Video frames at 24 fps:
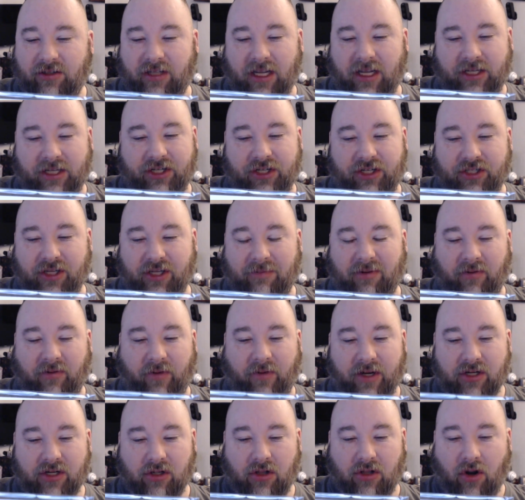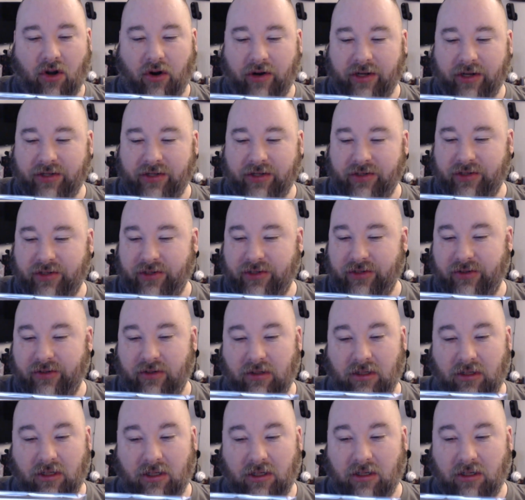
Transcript: Looks like she's a professional artist.